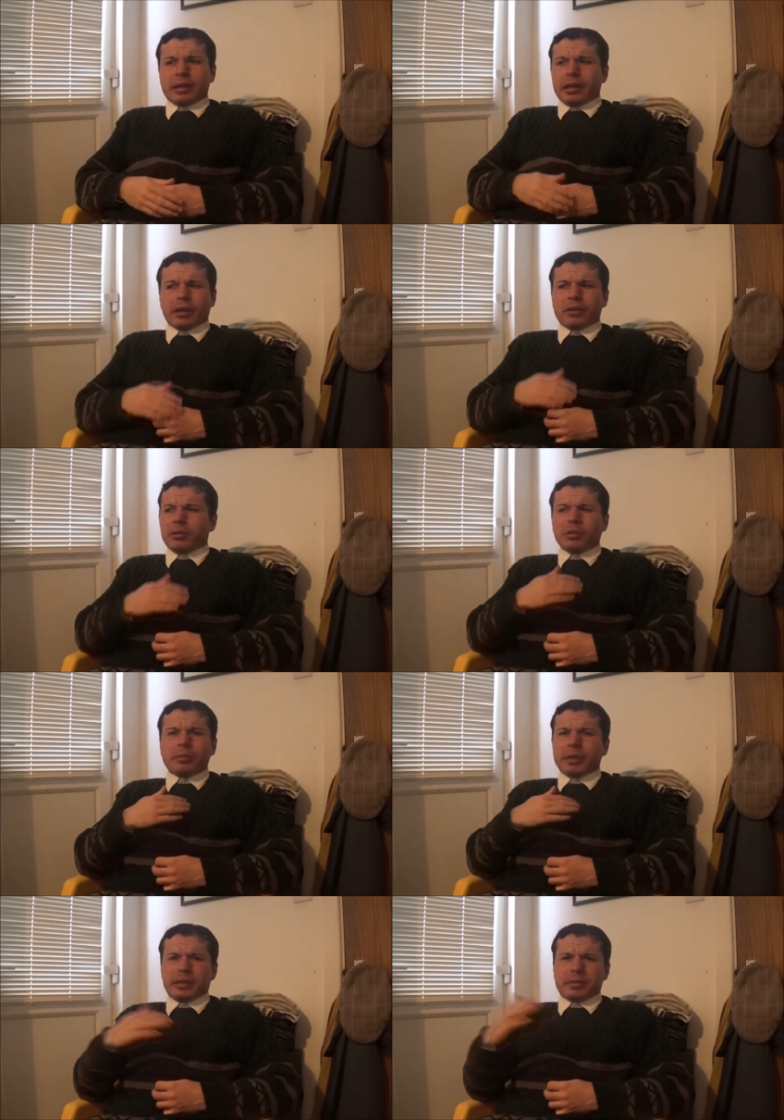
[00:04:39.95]
And
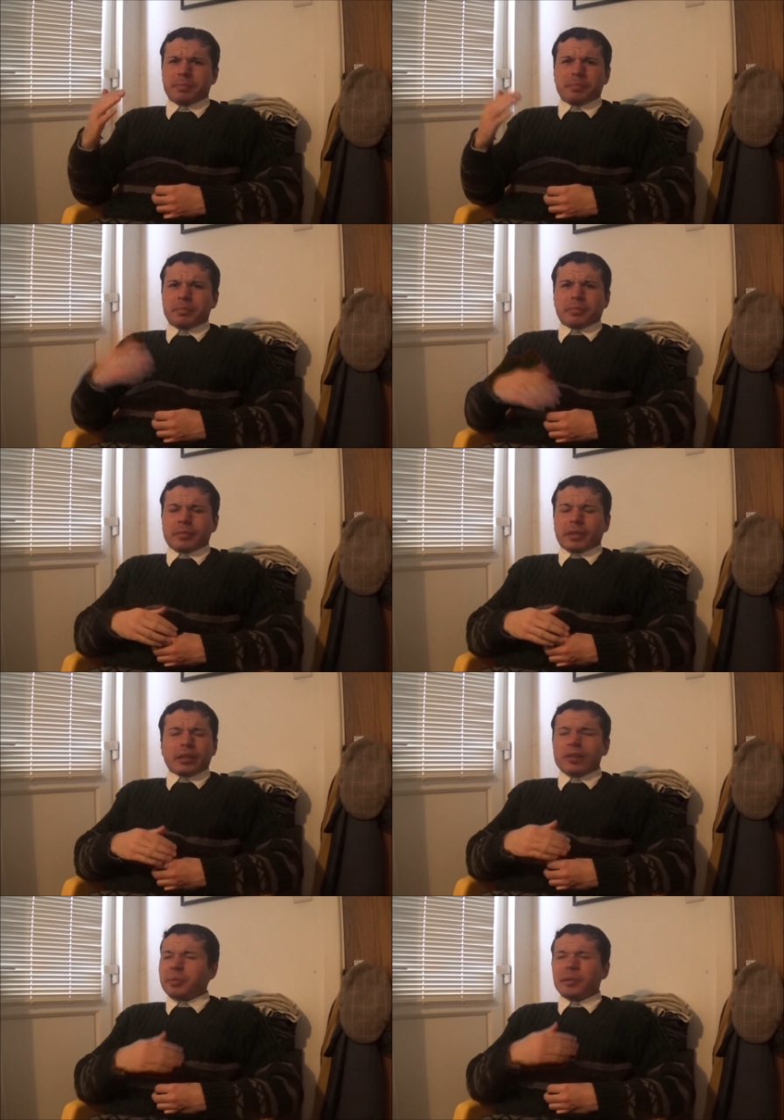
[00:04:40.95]
always,
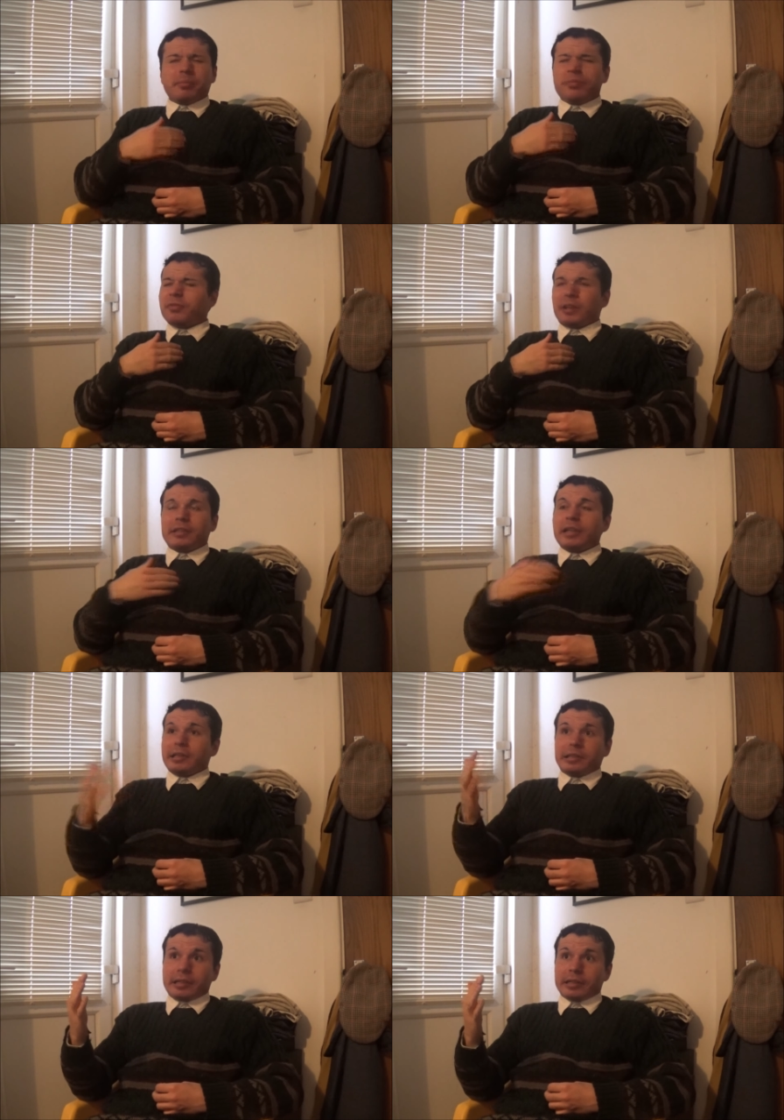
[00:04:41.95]
there have been
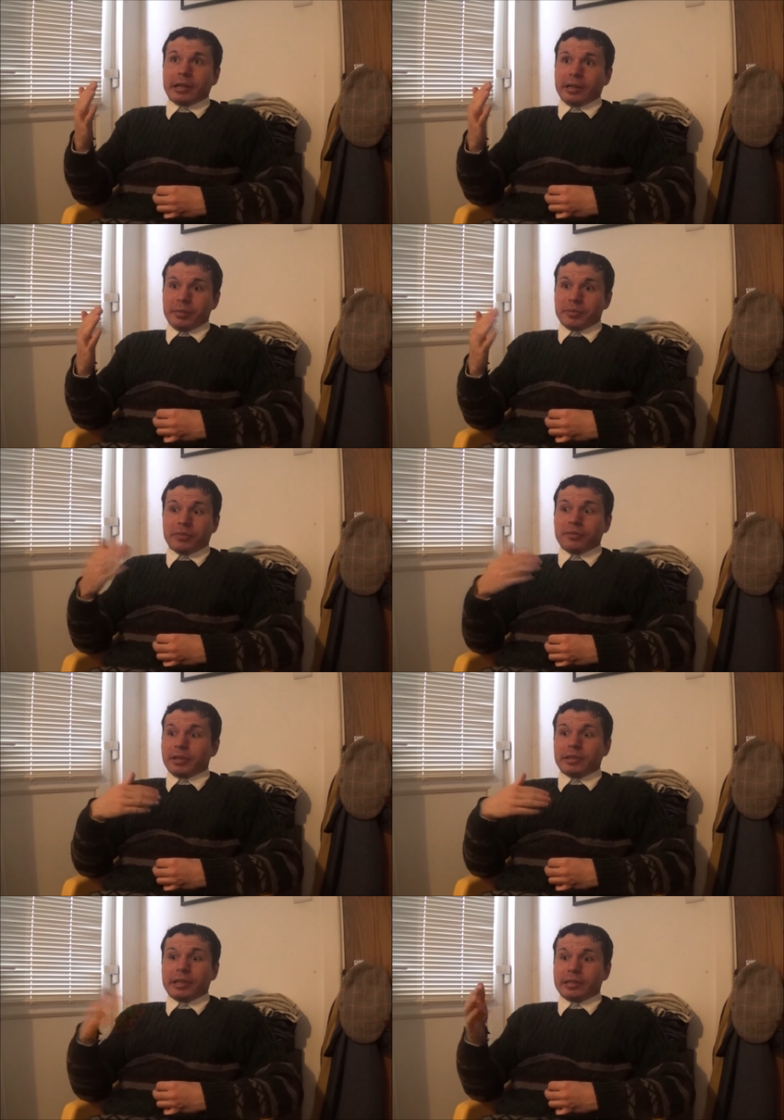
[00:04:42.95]
fantastic times and
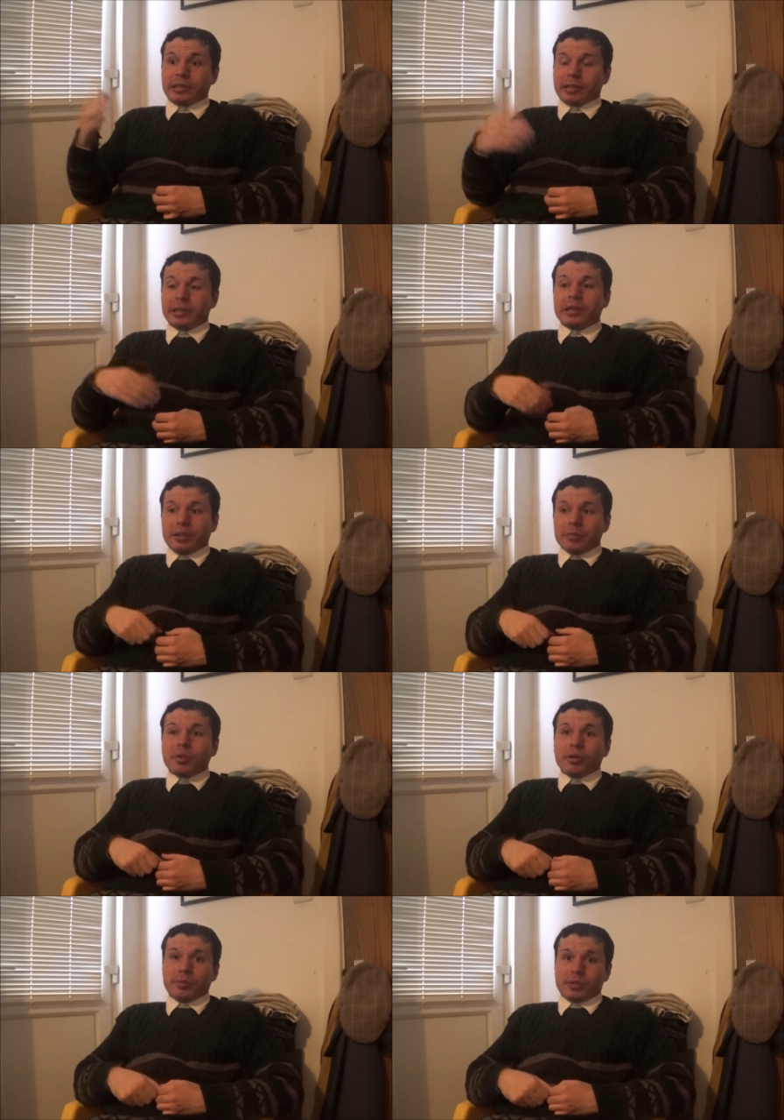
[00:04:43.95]
fantastic
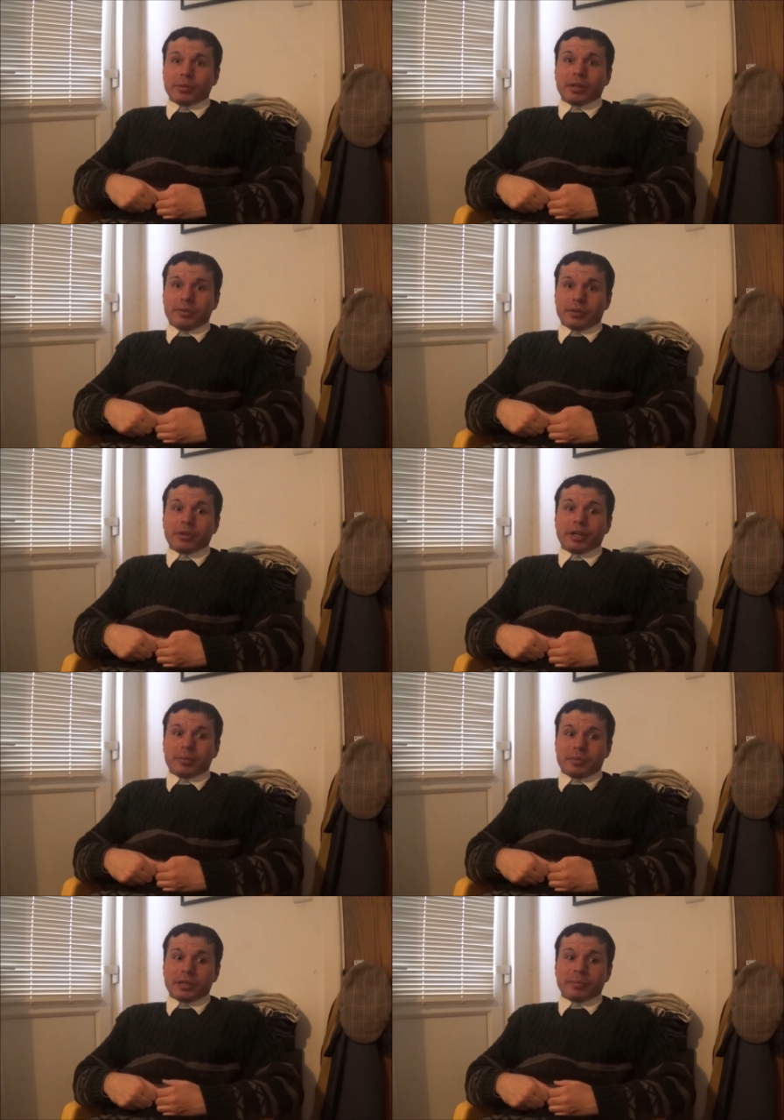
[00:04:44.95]
moments whenever Graham